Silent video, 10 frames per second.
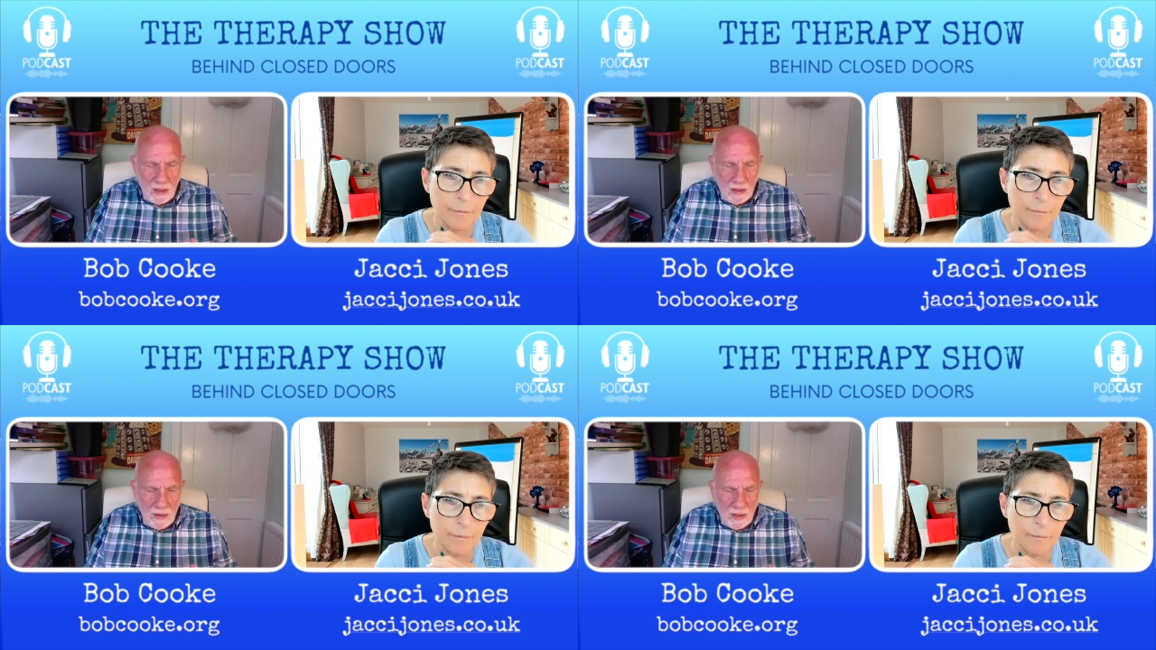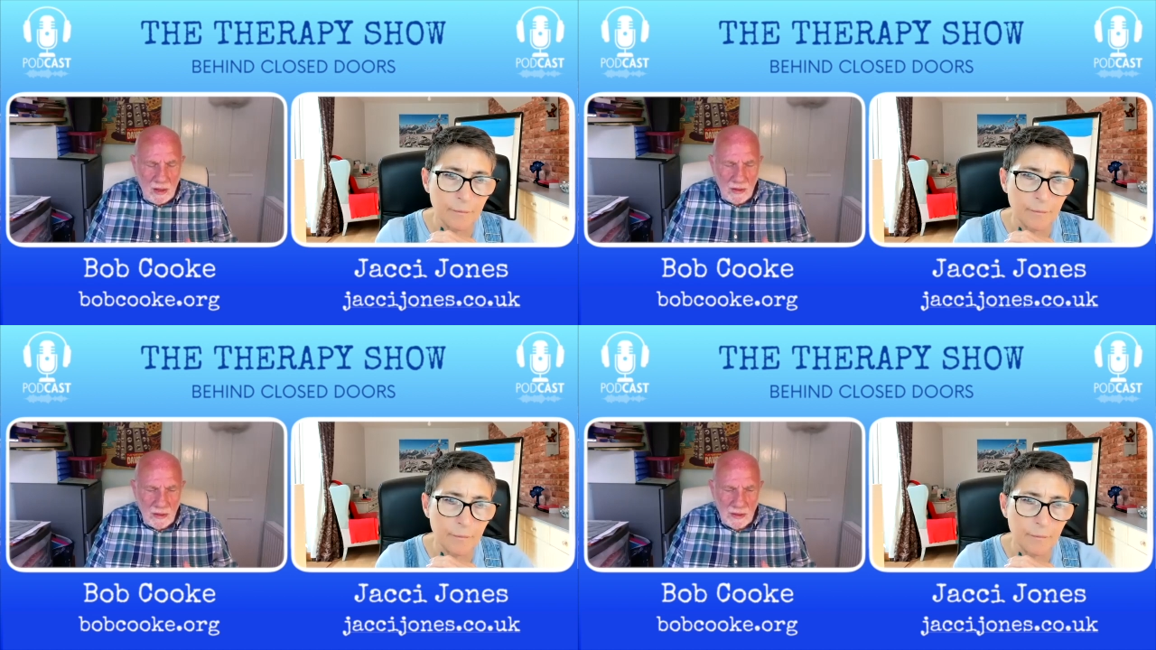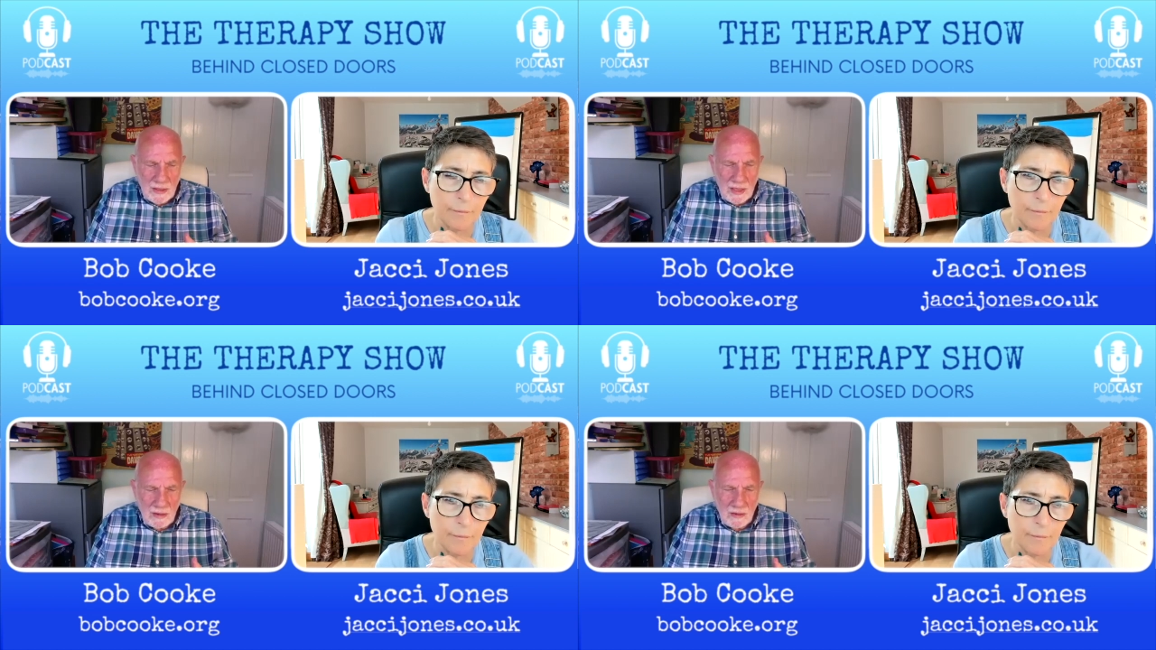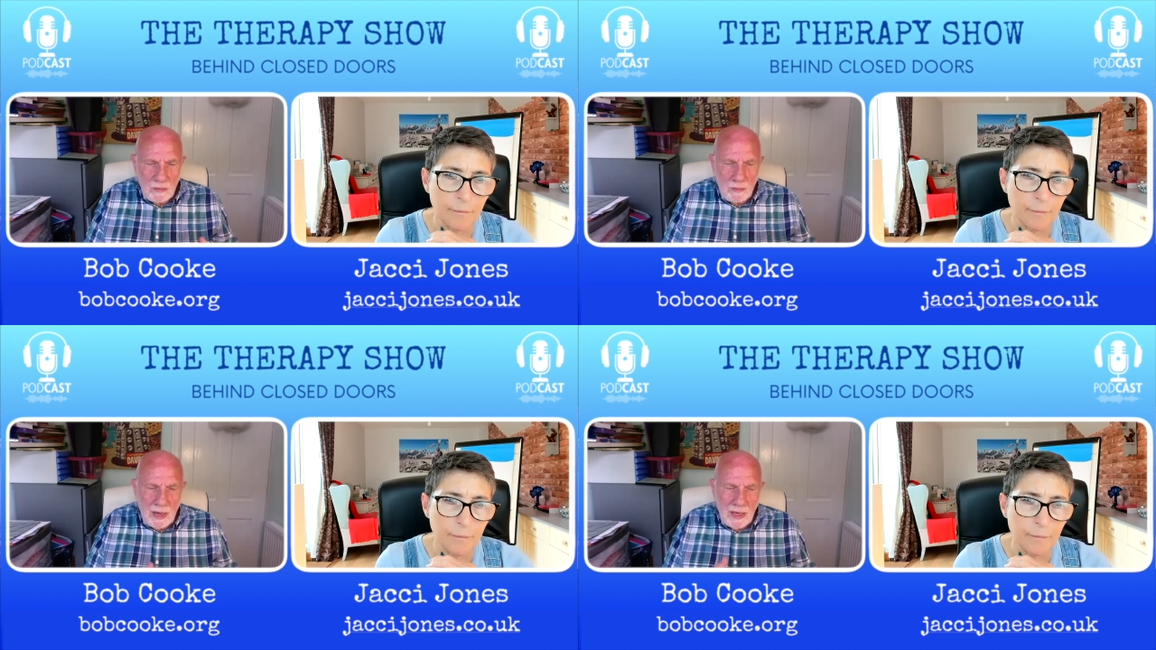Speaker 1: They'll understand how to
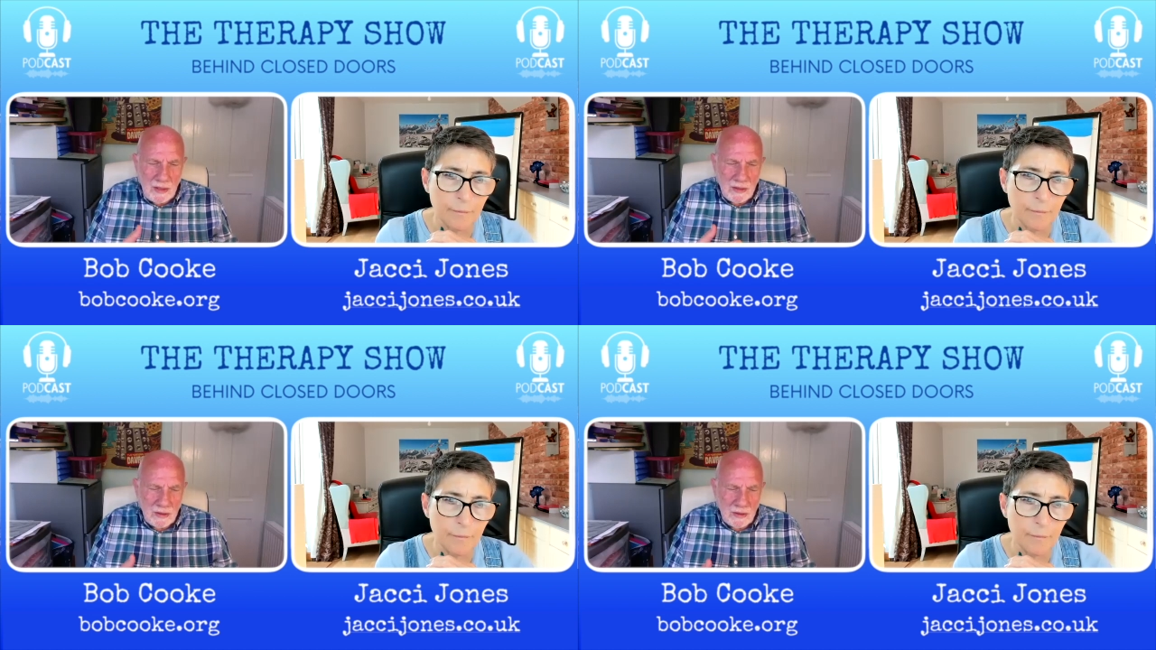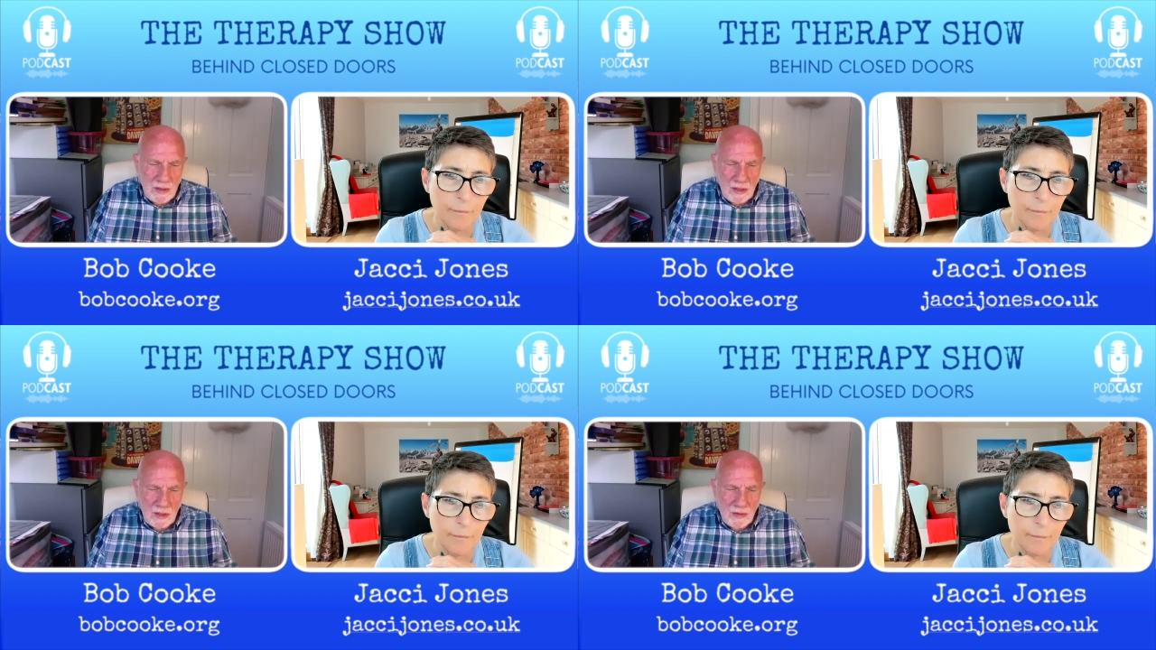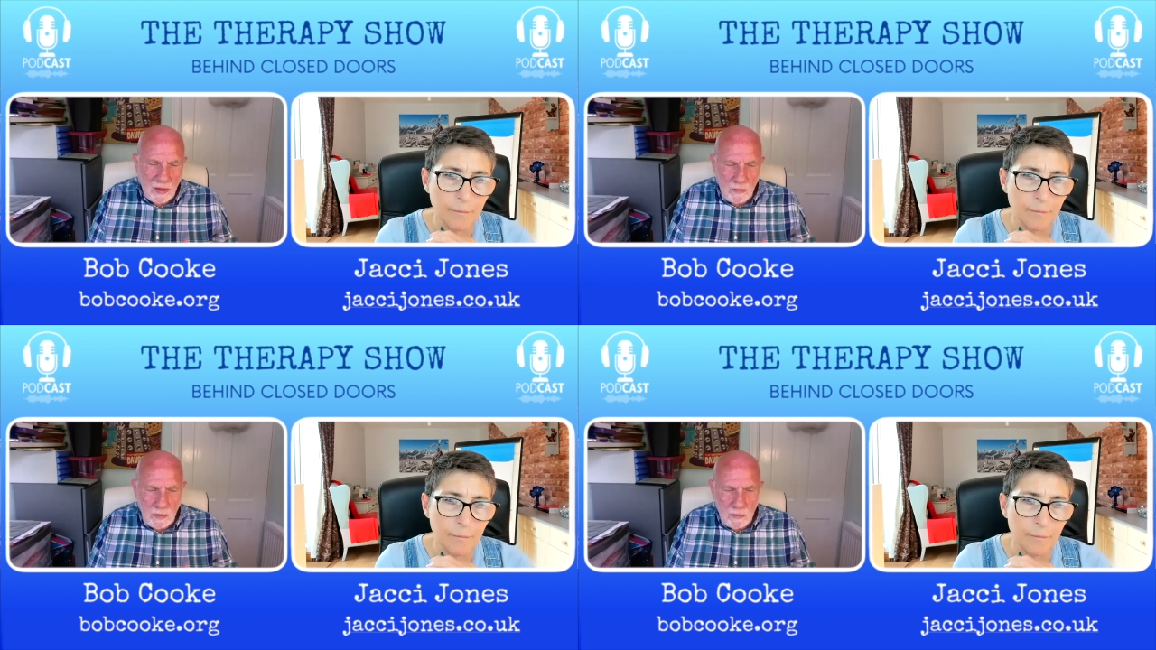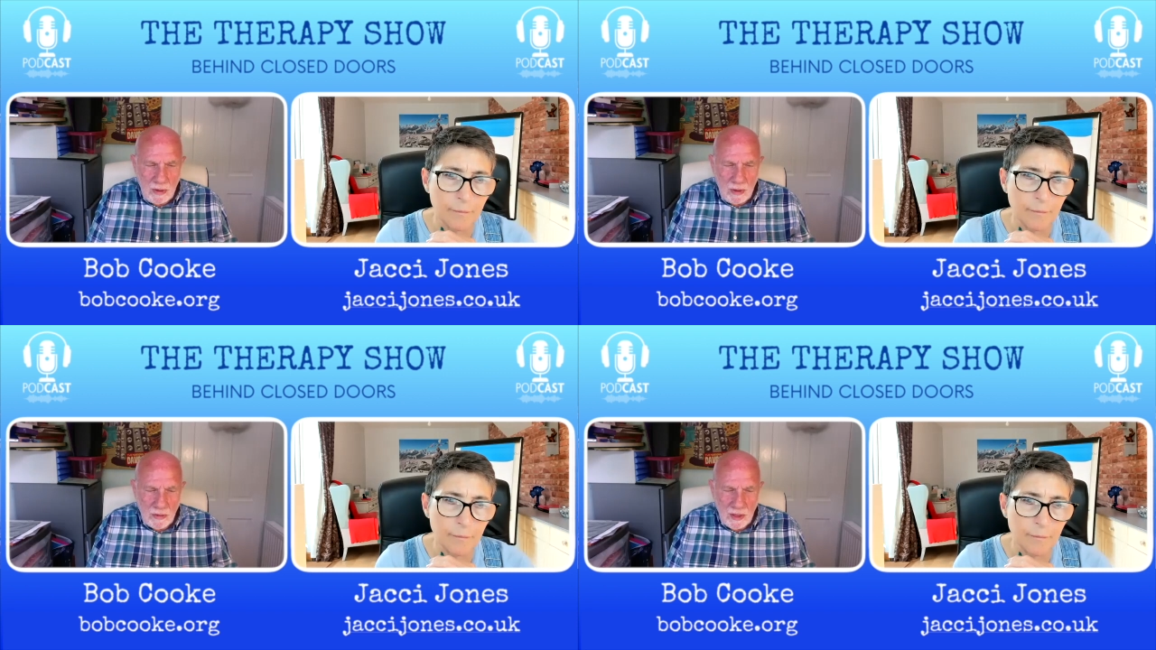pace the psychotherapy
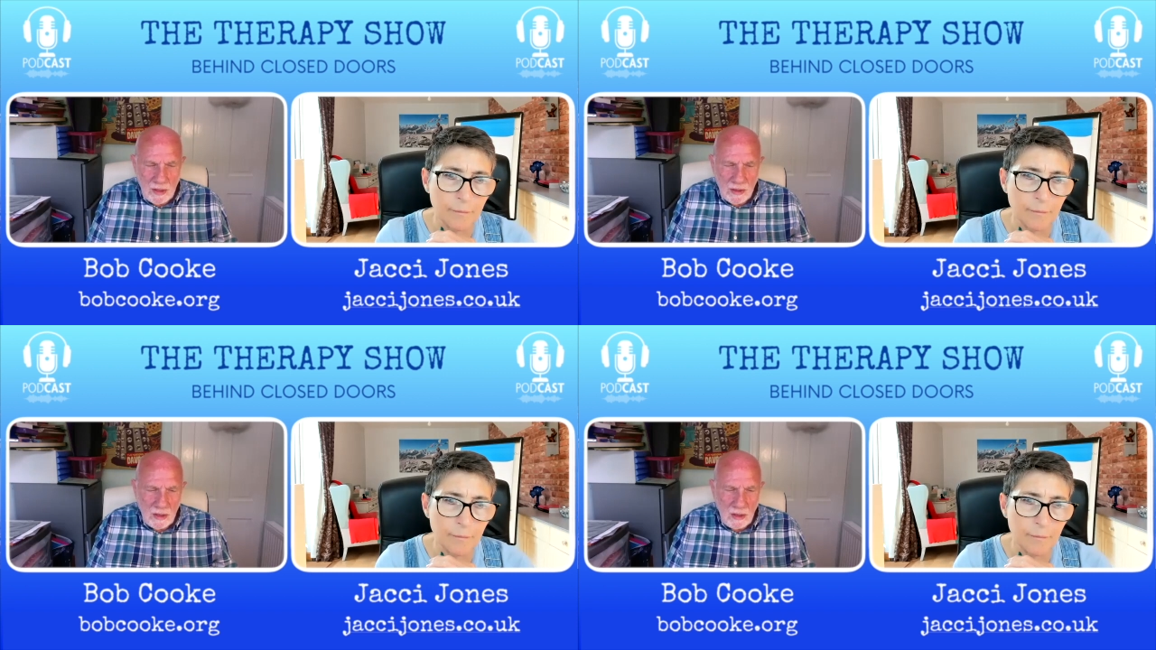process.